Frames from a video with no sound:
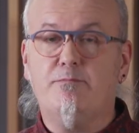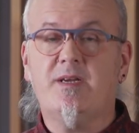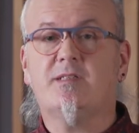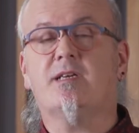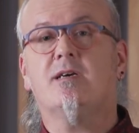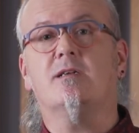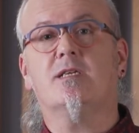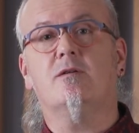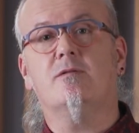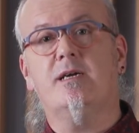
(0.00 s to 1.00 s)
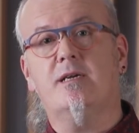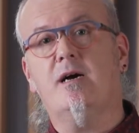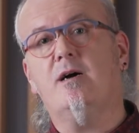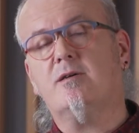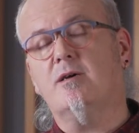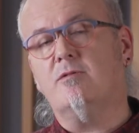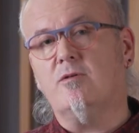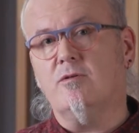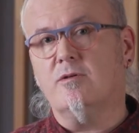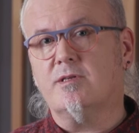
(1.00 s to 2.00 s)
pizzicato and arco
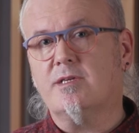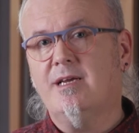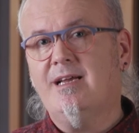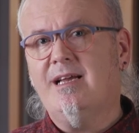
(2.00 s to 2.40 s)
chords